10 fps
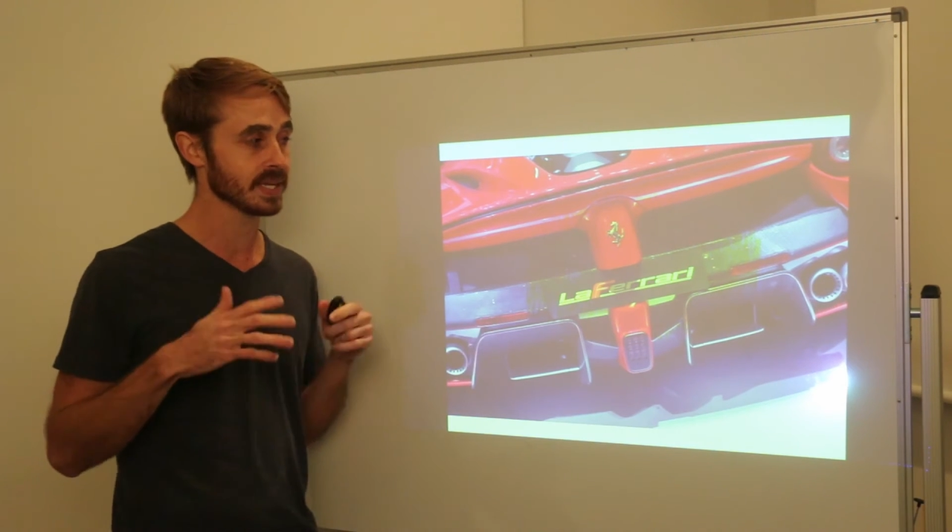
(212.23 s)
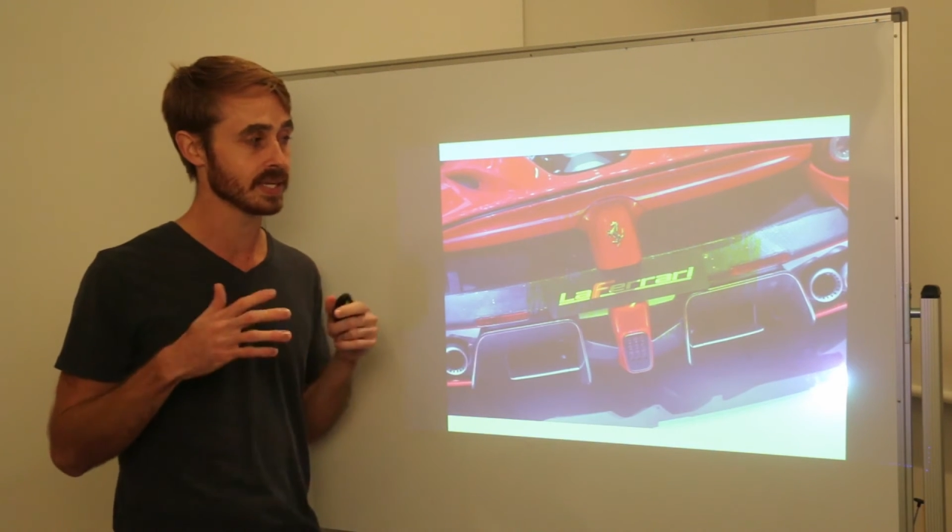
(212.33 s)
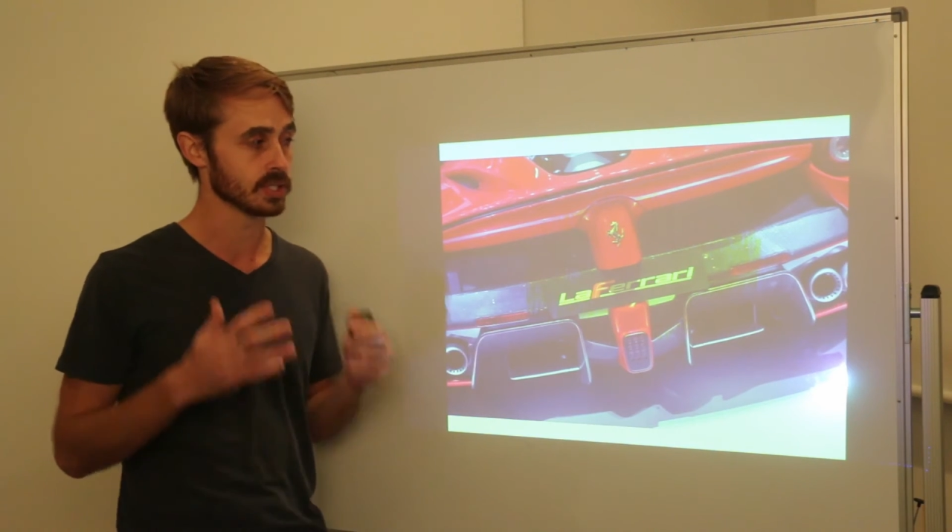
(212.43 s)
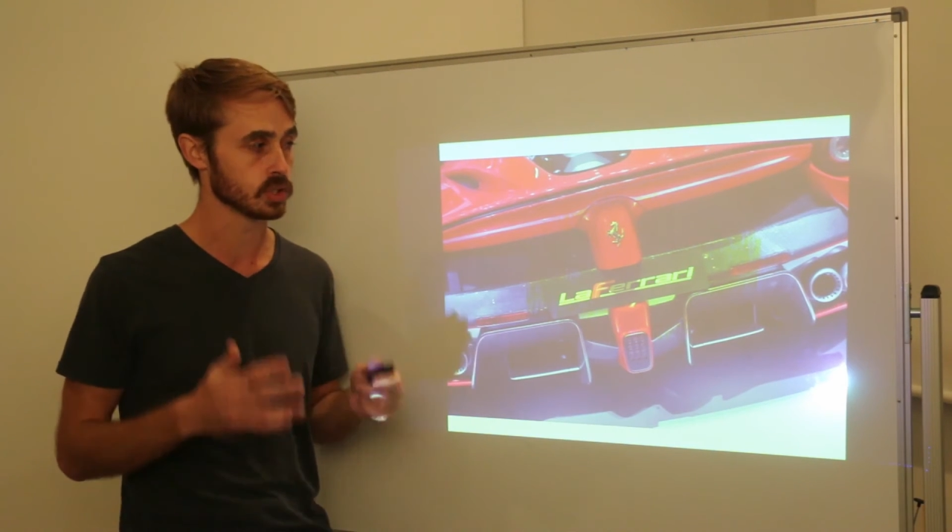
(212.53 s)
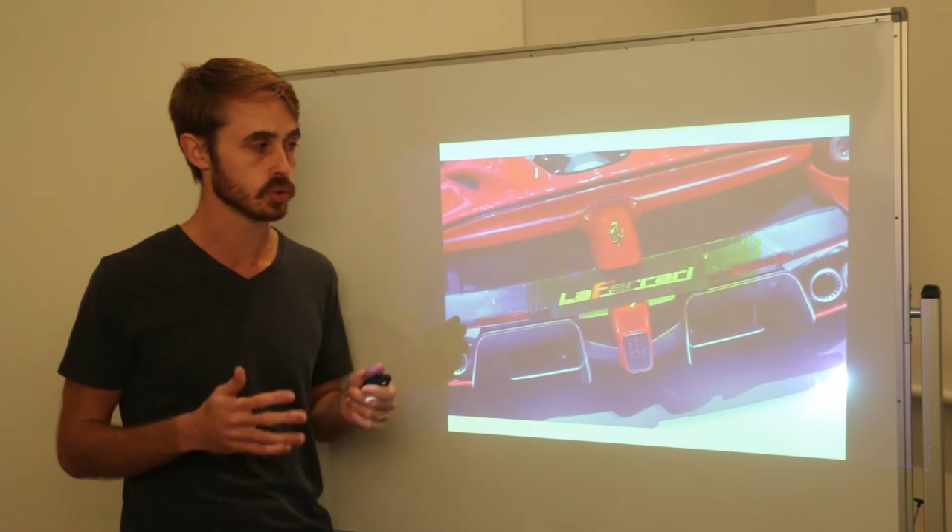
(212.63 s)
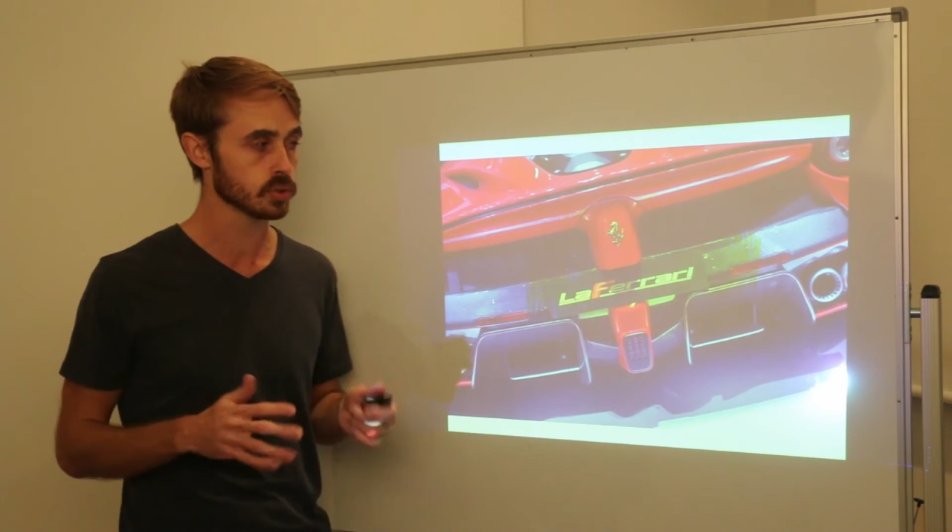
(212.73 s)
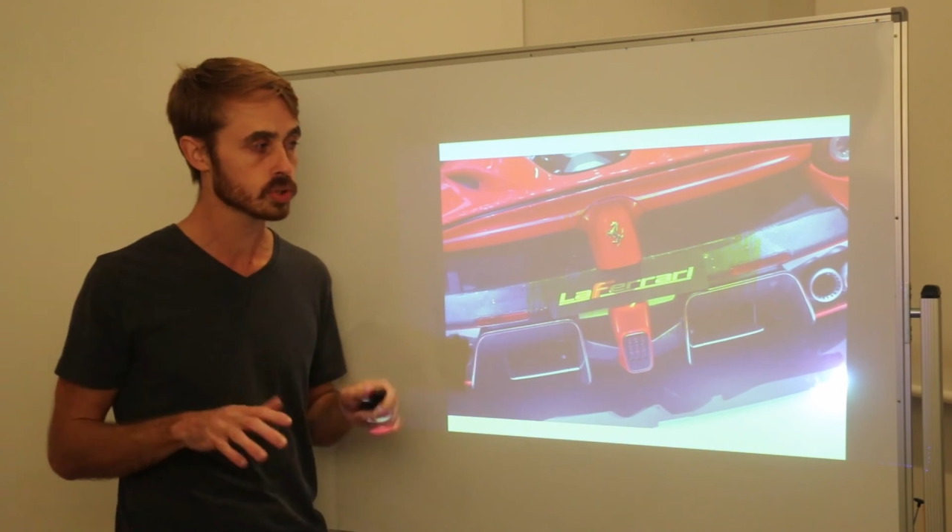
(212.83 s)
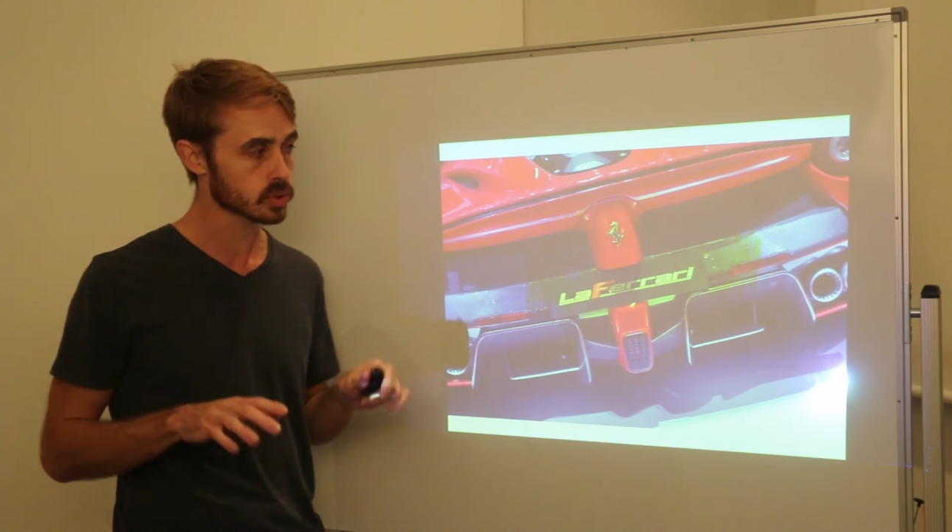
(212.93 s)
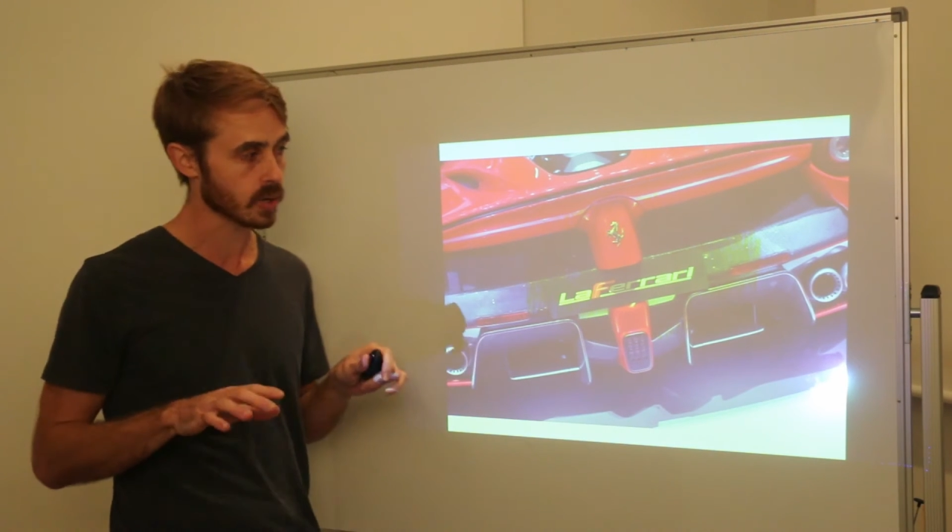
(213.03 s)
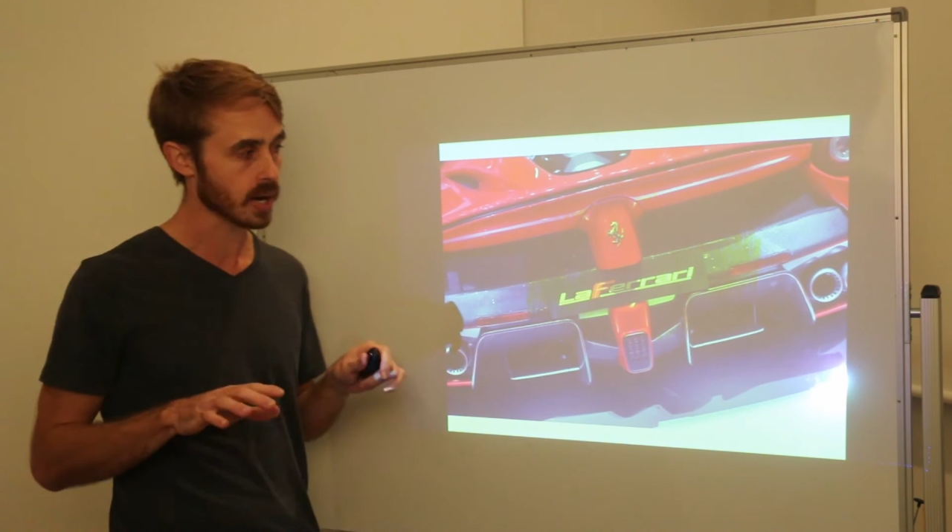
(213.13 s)
in
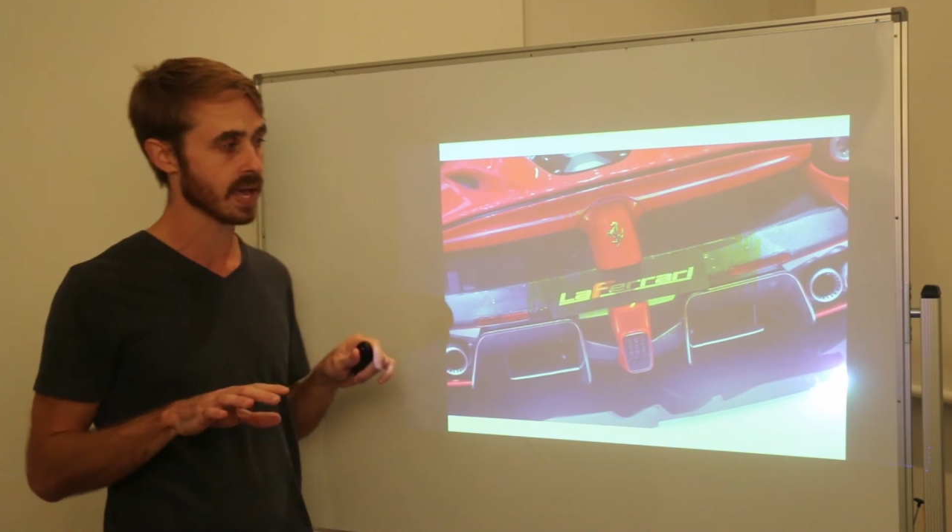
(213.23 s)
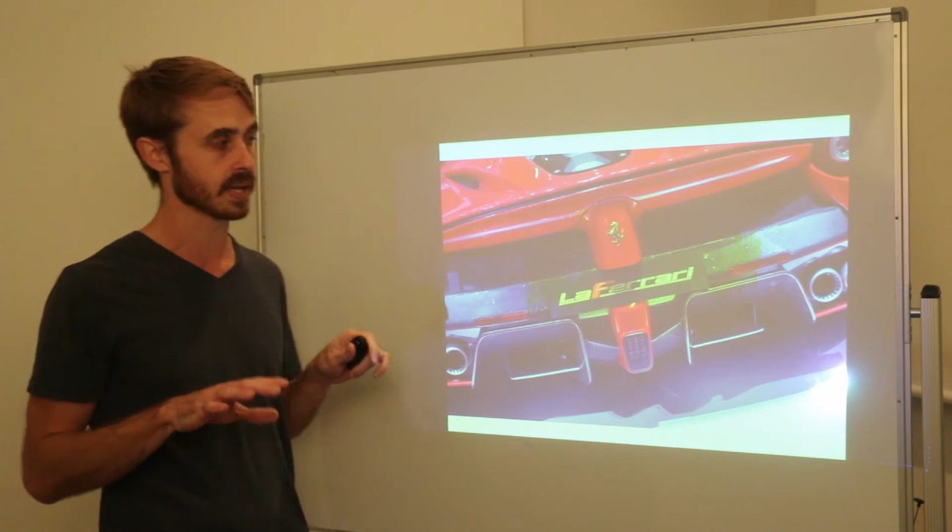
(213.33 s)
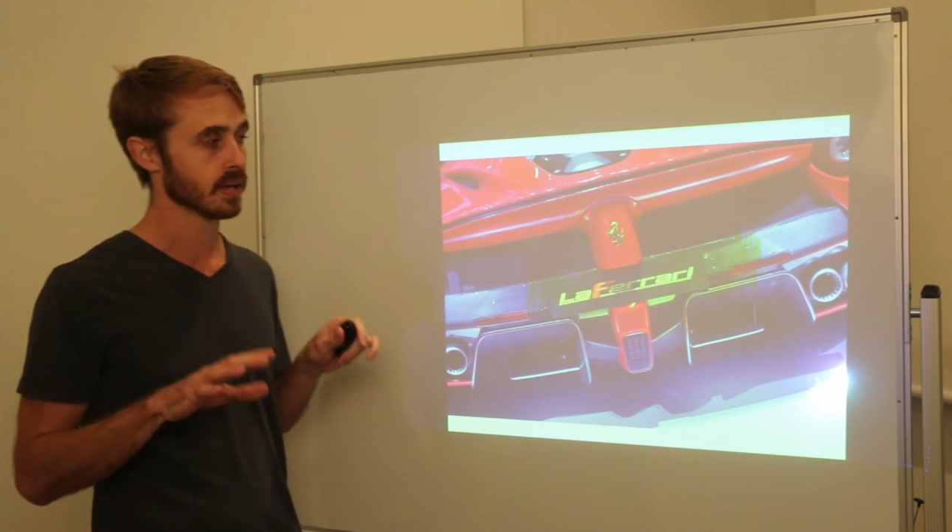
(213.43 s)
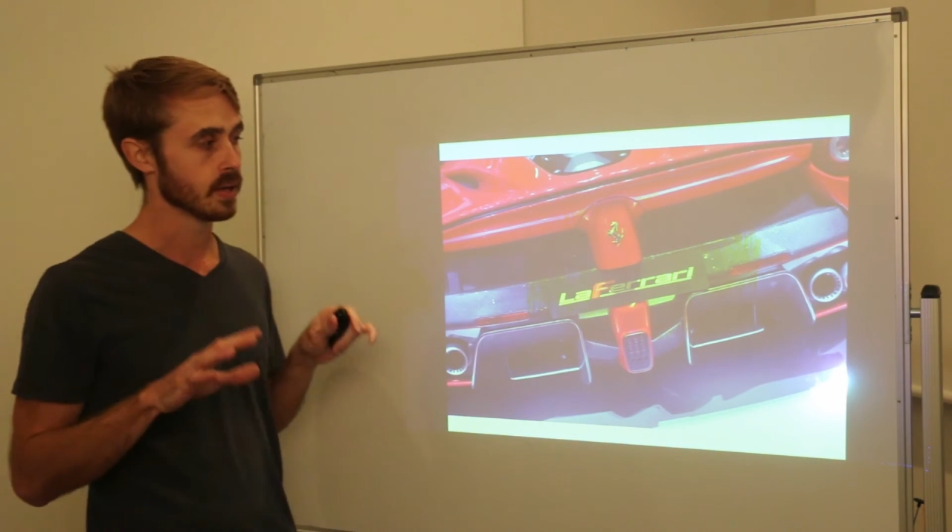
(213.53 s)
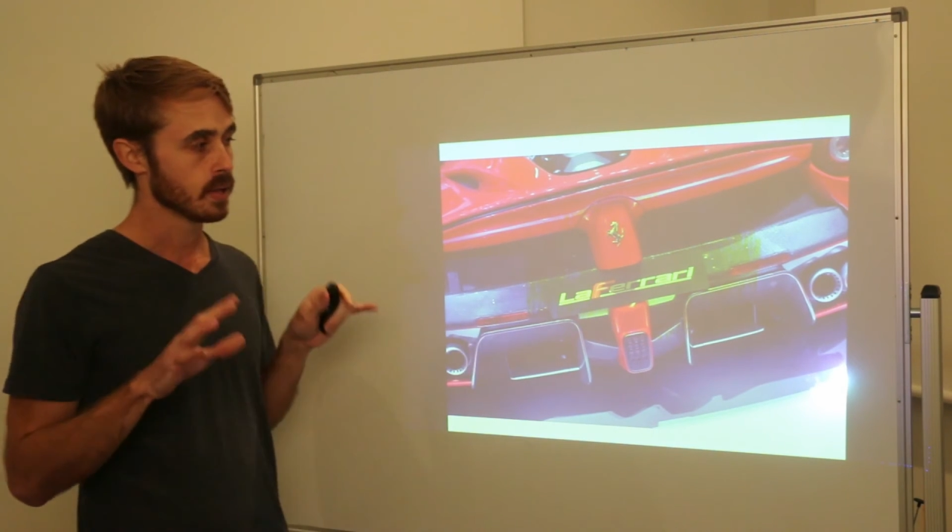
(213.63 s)
induced drag